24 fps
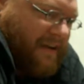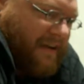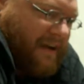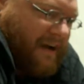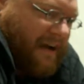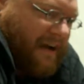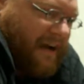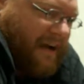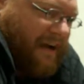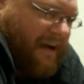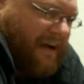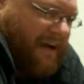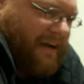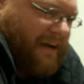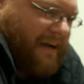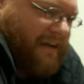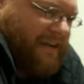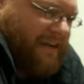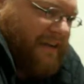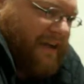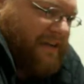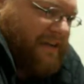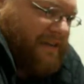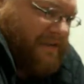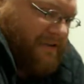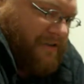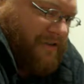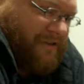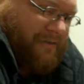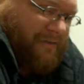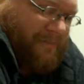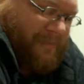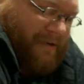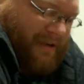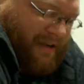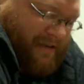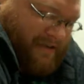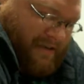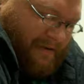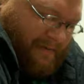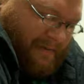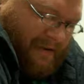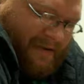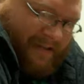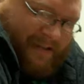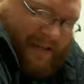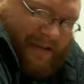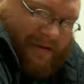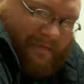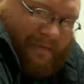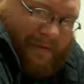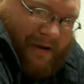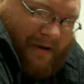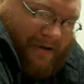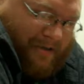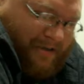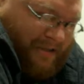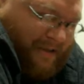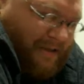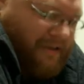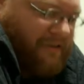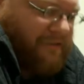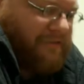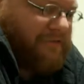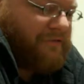Uh, yeah, you do, because I'm at 10 myself.